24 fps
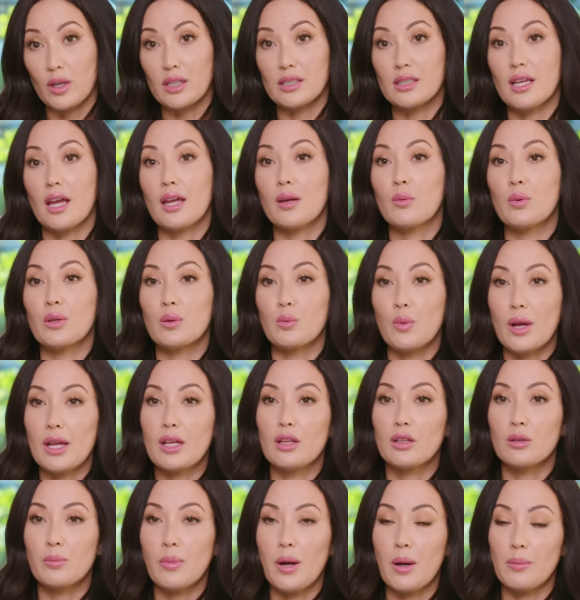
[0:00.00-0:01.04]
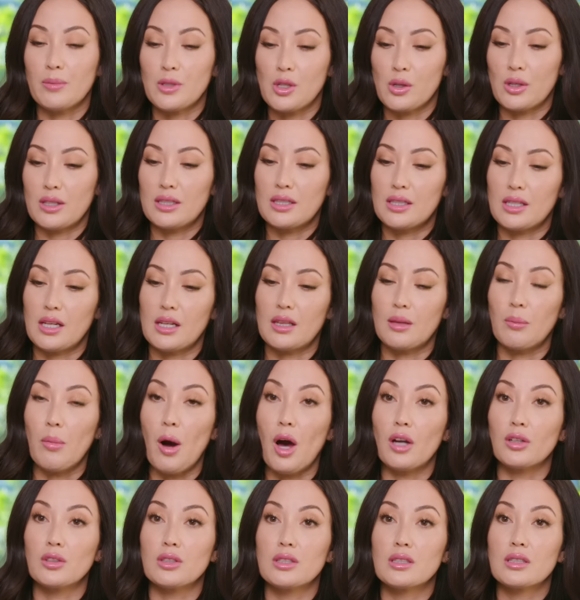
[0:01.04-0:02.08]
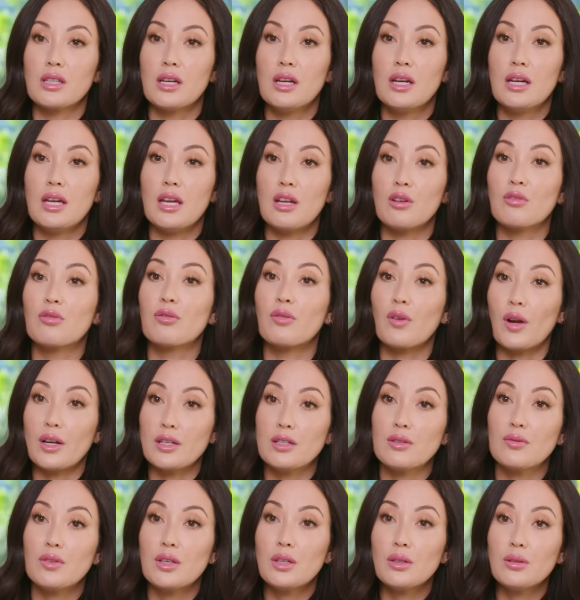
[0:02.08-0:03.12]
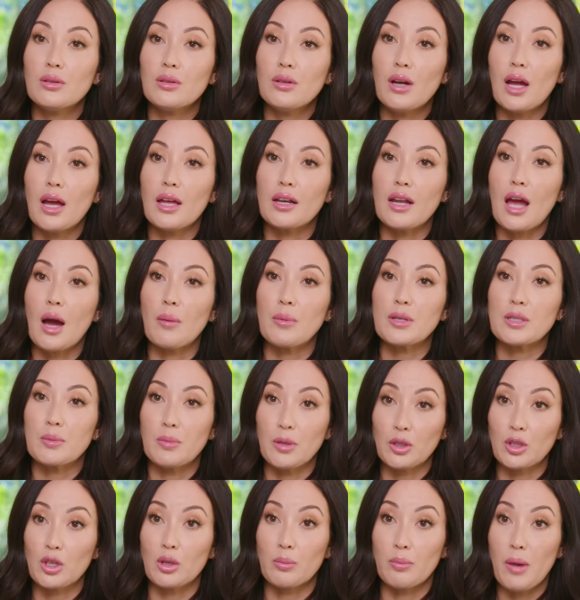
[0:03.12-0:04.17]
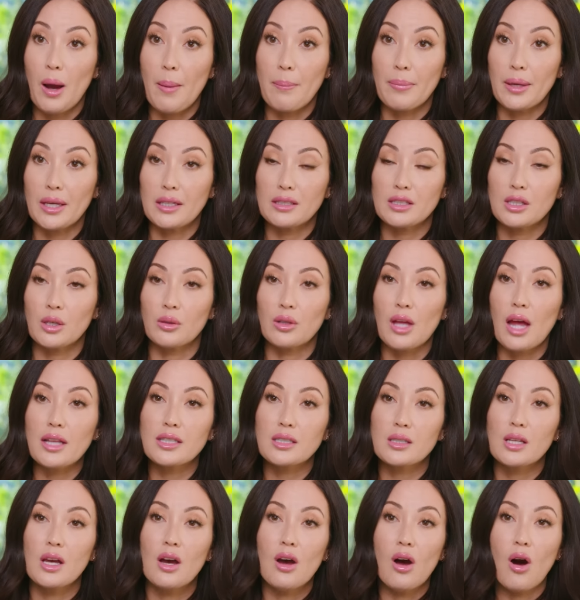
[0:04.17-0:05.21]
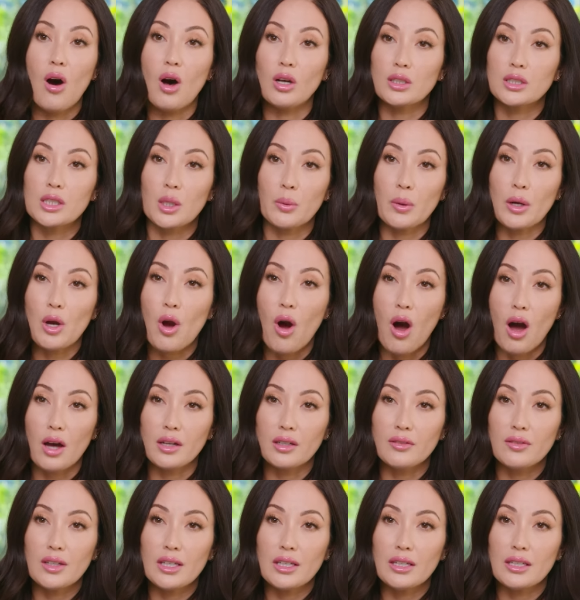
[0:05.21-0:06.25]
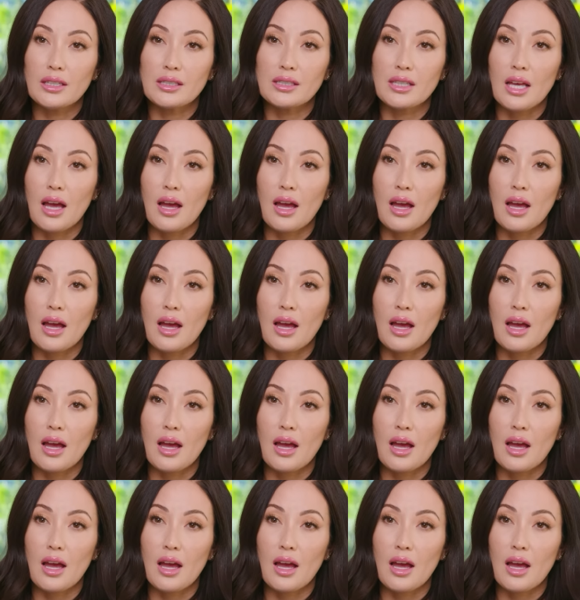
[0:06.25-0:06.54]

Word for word: Whereas like with regular pumps, you can see the bottles in front of you and how much milk you're pumping. So that's also a con of it is